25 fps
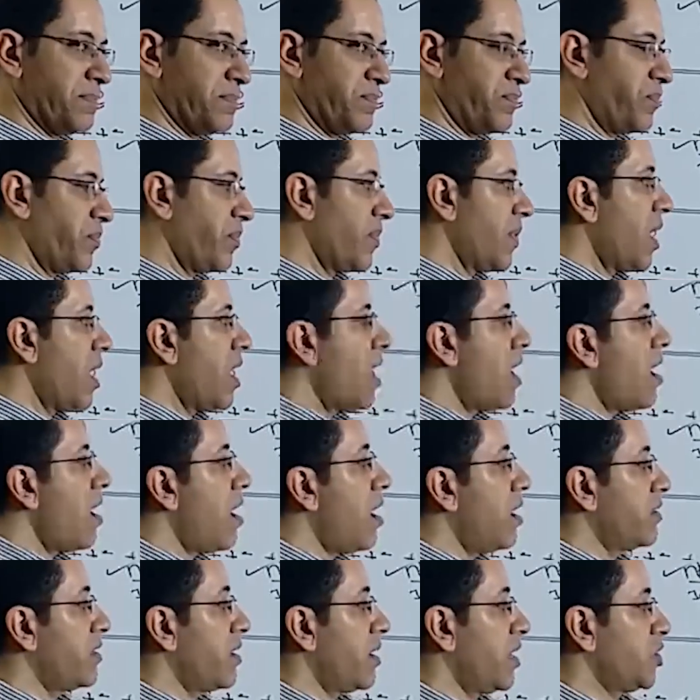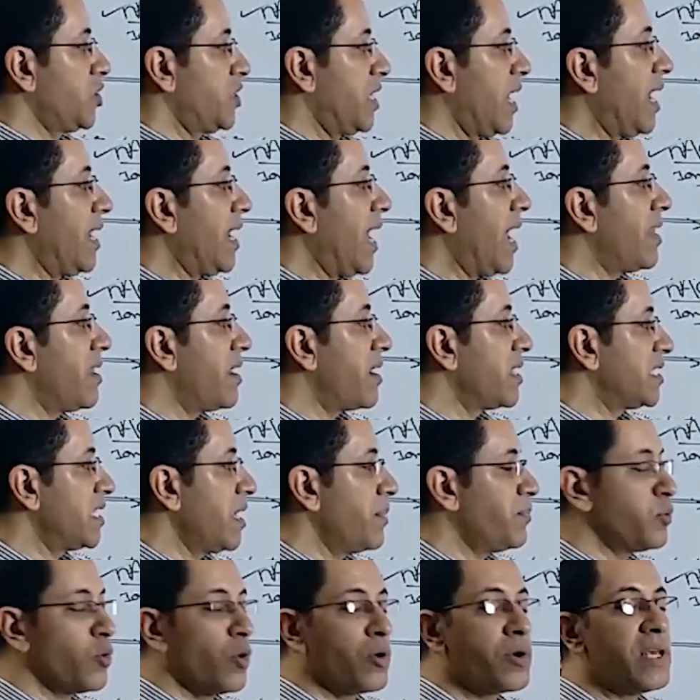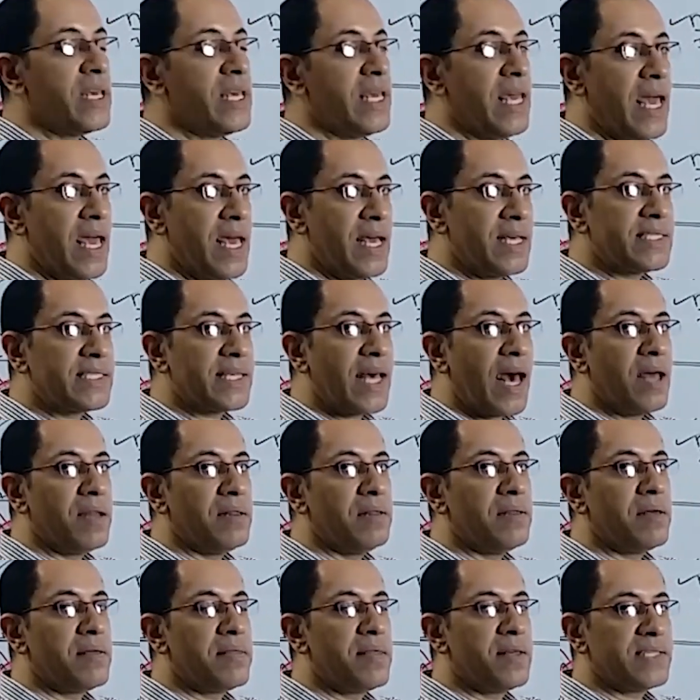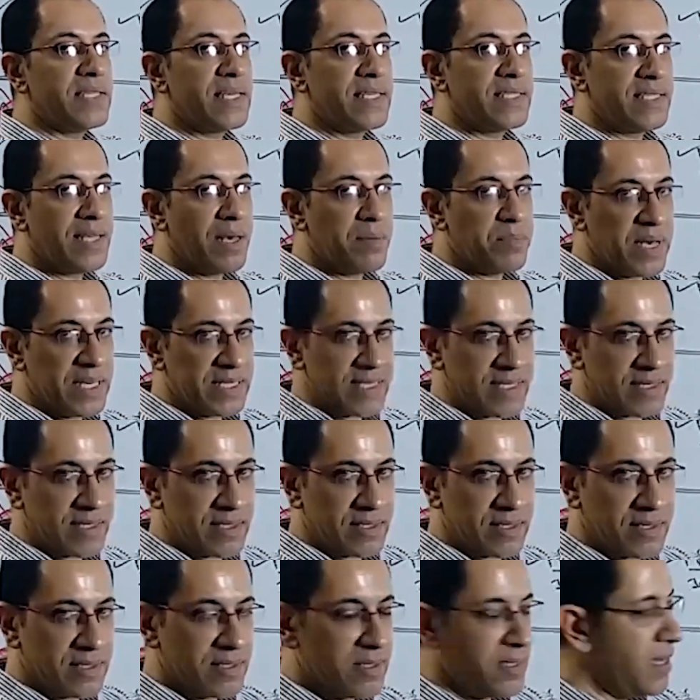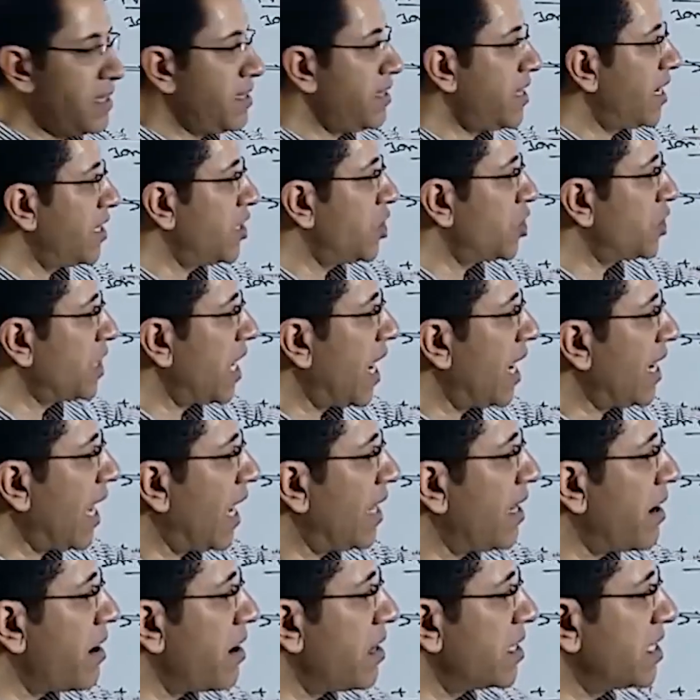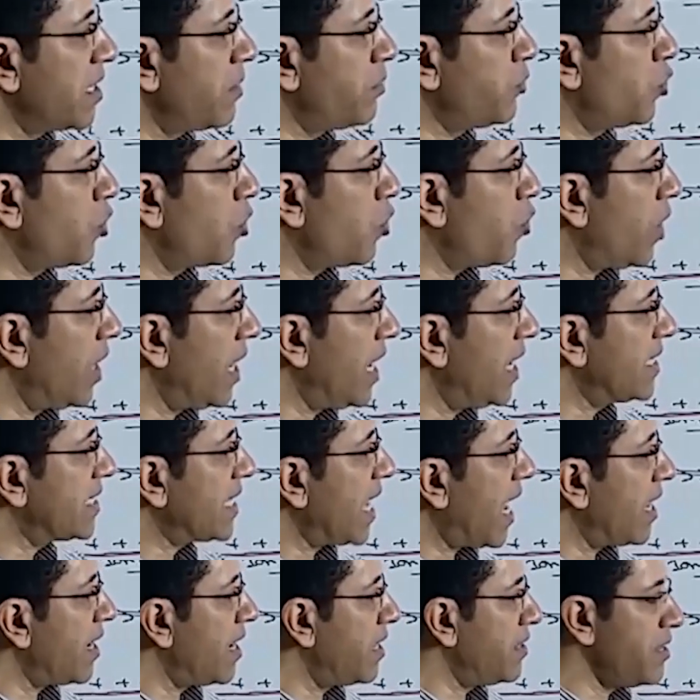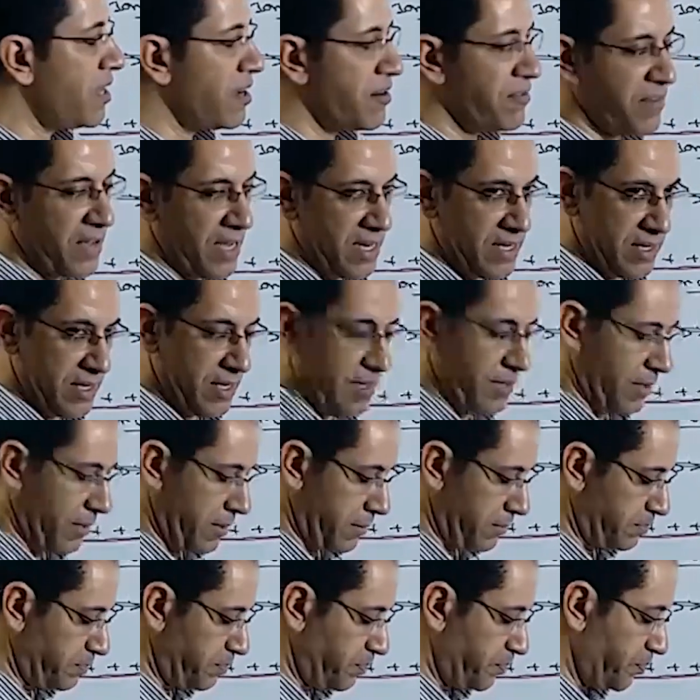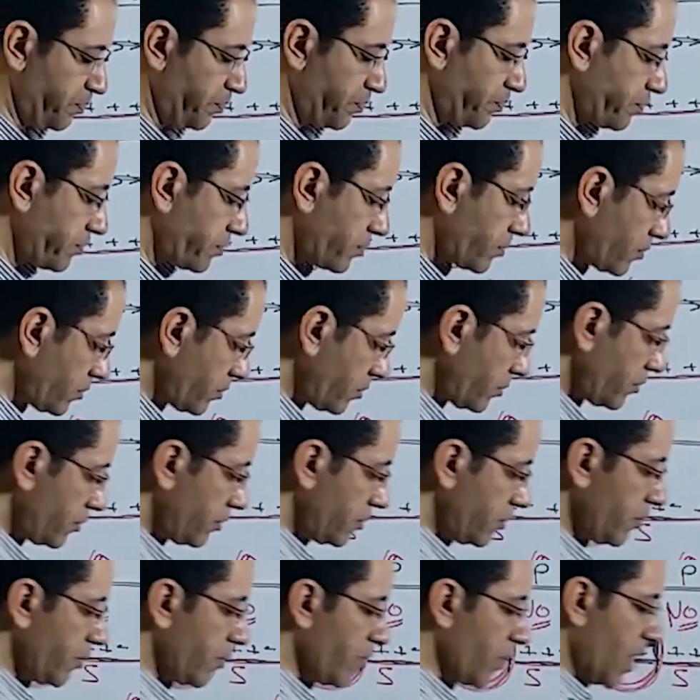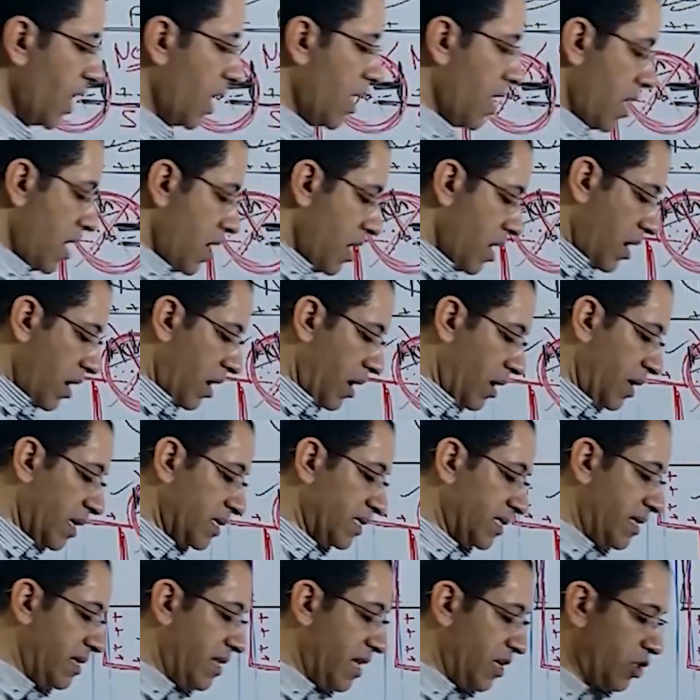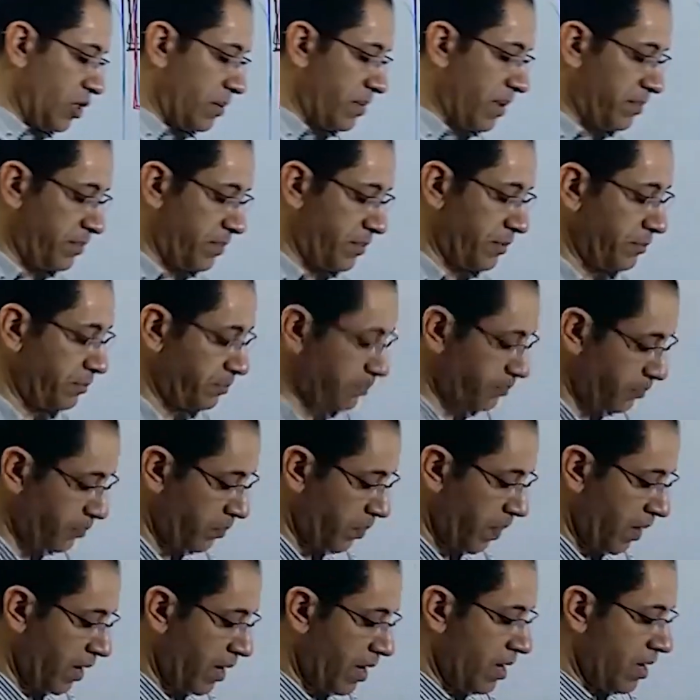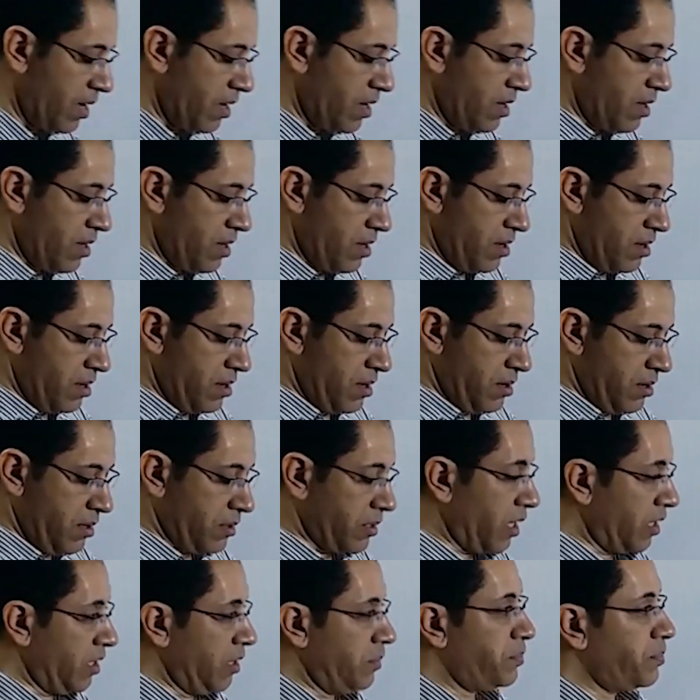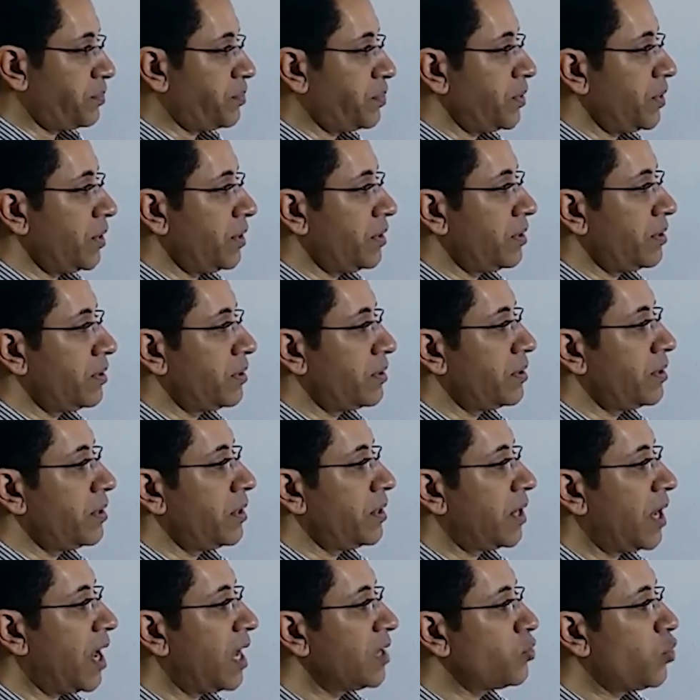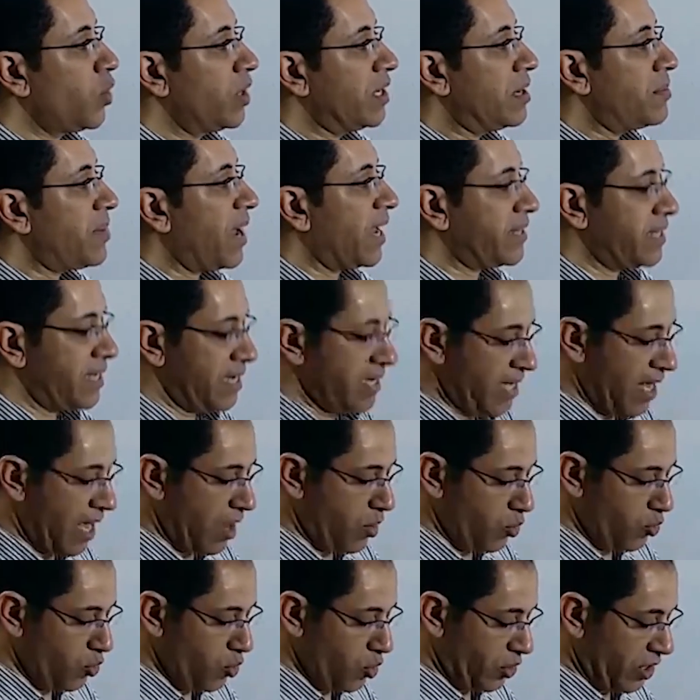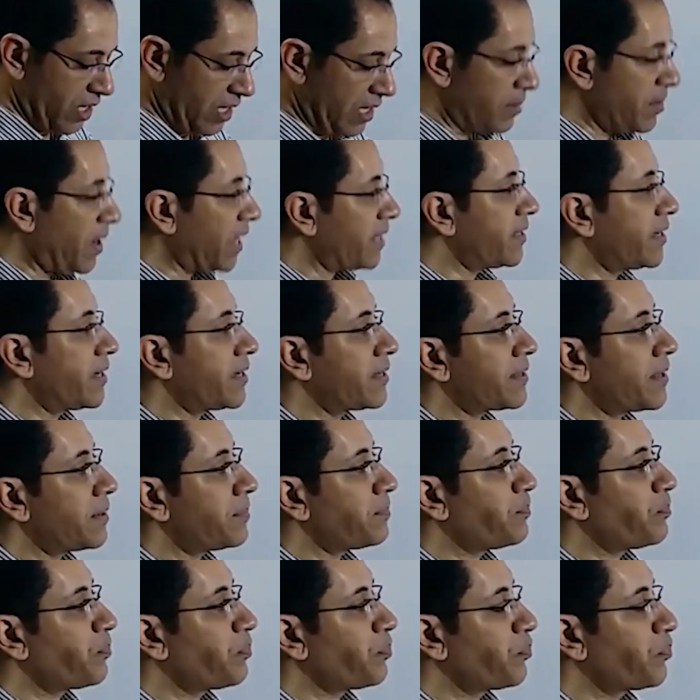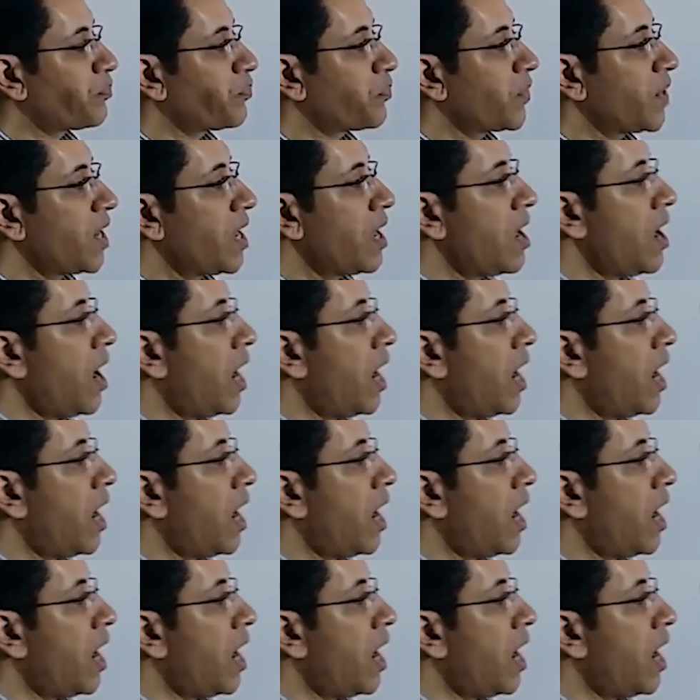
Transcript: if it can be of any value in the science of pharmacology. Now let's focus on this concept. After acetylcholine is released inside ganglia, either by sympathetic or